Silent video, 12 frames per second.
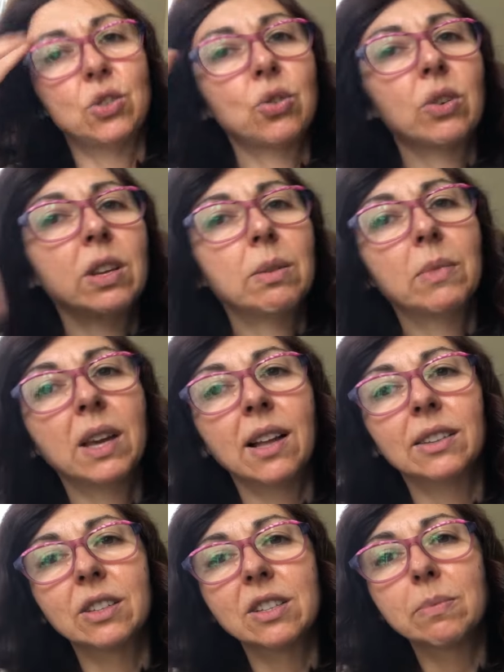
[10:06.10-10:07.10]
showing
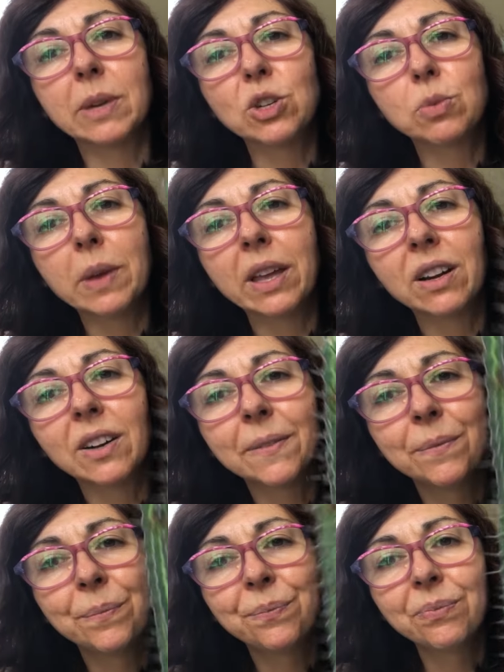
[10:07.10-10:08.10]
colors much better.
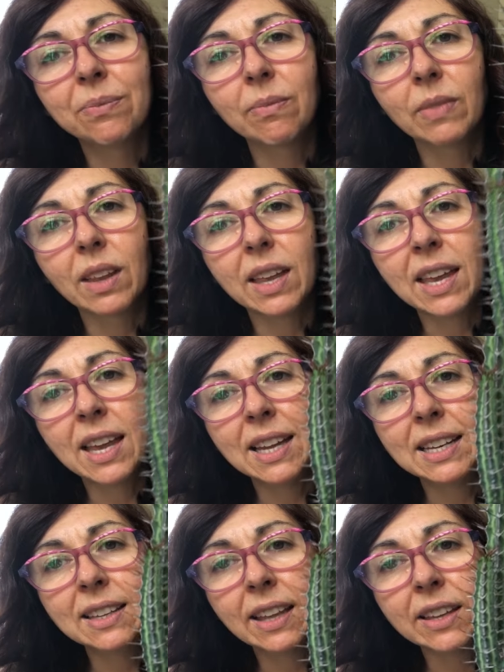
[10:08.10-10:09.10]

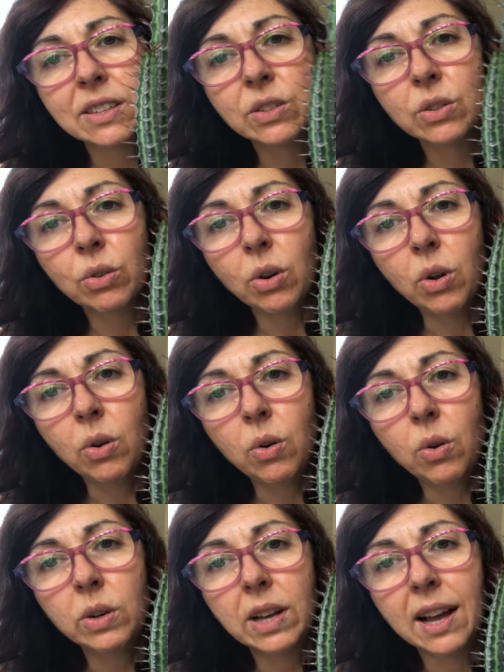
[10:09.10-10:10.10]
And it has
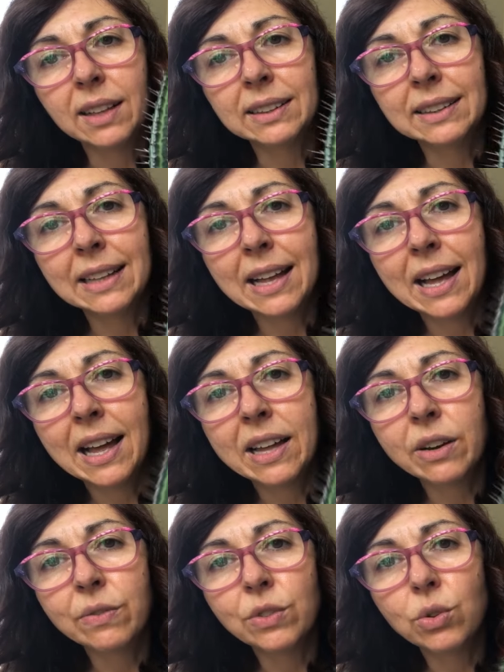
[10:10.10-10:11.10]
grown a lot
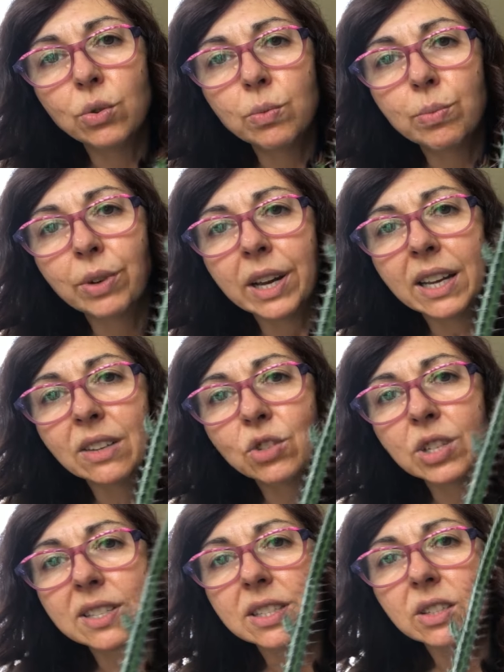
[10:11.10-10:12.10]
of new branches.